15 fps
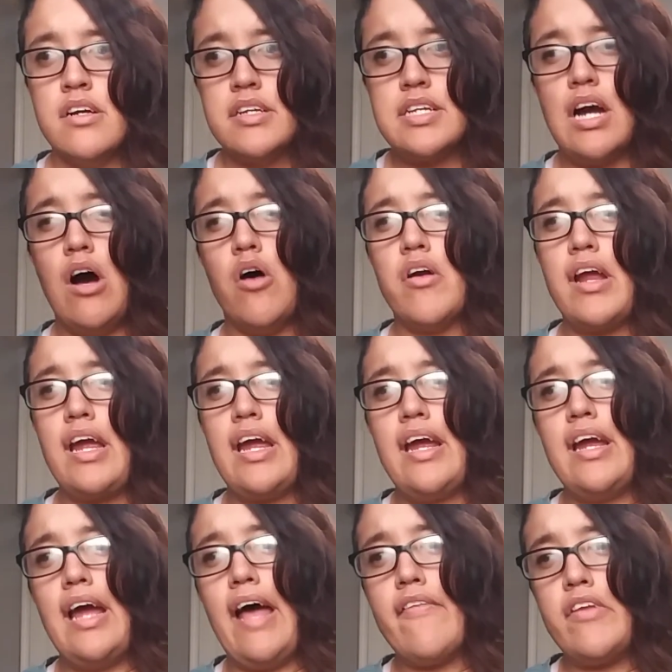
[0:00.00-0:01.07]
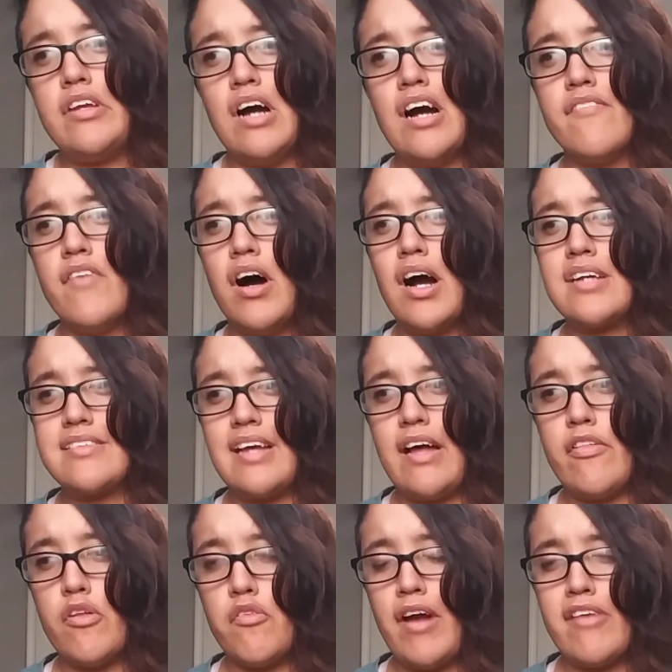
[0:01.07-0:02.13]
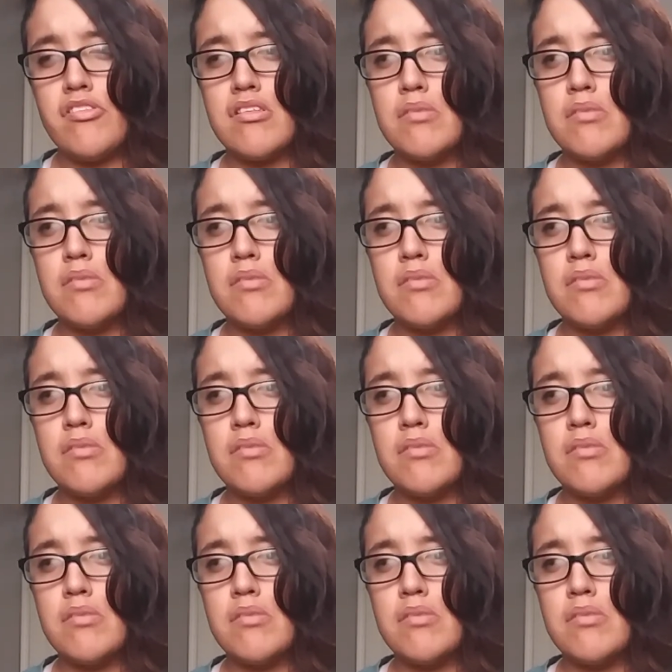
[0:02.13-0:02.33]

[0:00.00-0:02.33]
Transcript: Cody and the Young Bucks and the rest